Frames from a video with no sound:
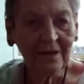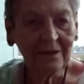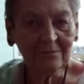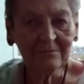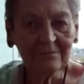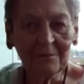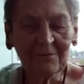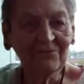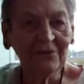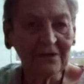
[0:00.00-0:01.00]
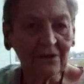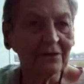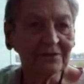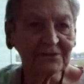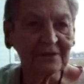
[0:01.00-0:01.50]
I'm afraid
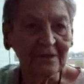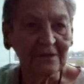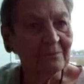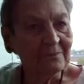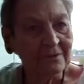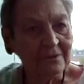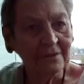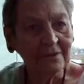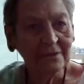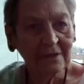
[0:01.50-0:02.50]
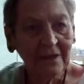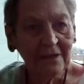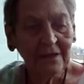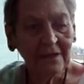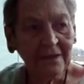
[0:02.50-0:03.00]
all the time,
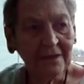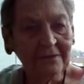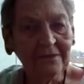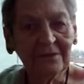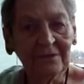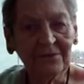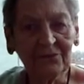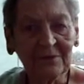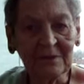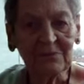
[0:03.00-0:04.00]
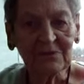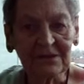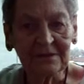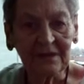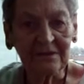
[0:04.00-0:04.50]
and the dreams
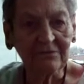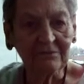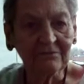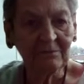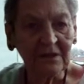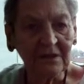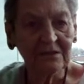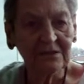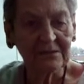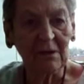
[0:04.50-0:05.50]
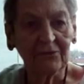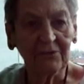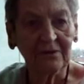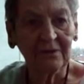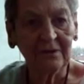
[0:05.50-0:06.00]
at night of being smothered